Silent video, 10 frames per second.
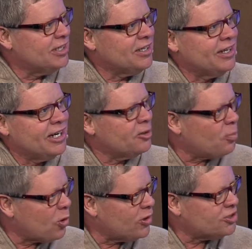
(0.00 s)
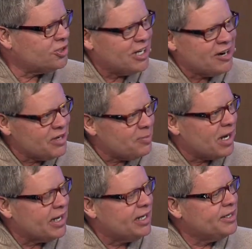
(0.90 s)
uh, the airports,
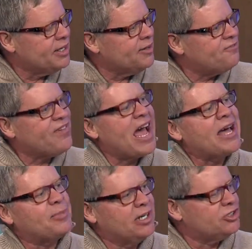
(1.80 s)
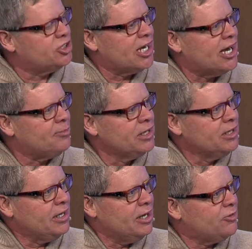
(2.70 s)
everybody, and did a fabulous job
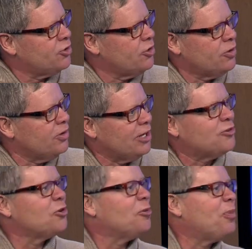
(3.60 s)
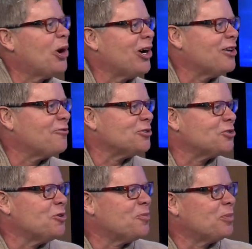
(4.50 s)
and threw, and threw a party for
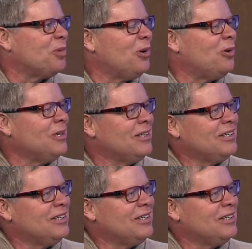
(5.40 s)
Super Bowl.